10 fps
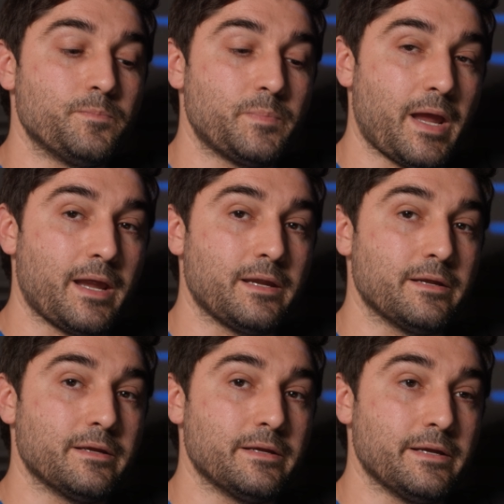
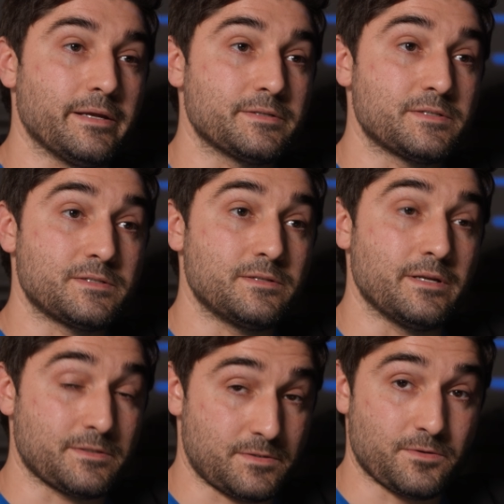paying
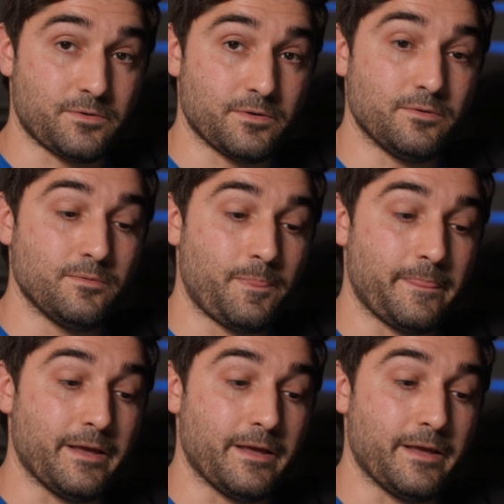external